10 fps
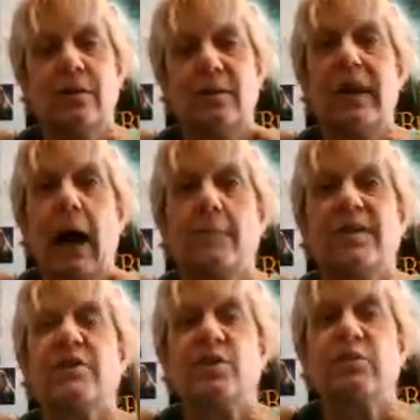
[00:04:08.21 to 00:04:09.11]
or in the
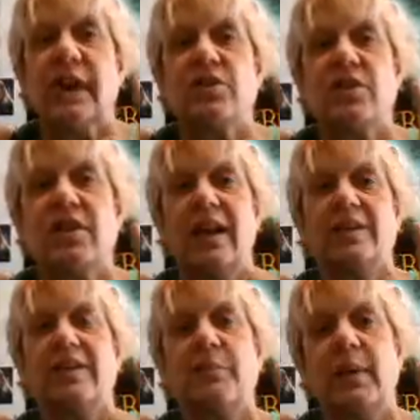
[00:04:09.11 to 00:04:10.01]
opposite direction
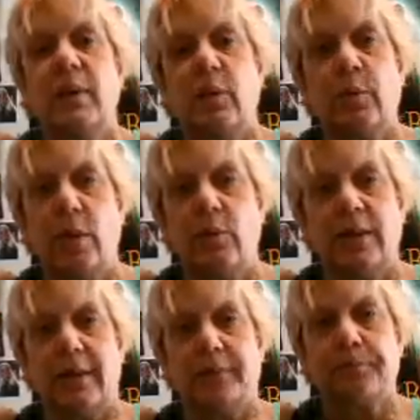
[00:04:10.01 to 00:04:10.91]
as the spin of the
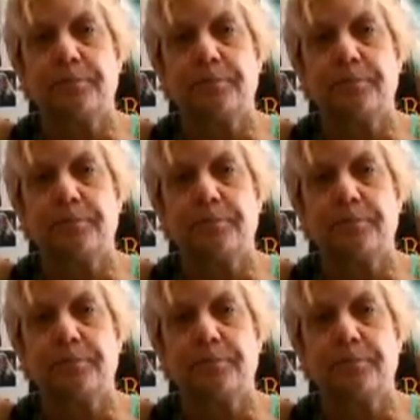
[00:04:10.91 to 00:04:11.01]
proton.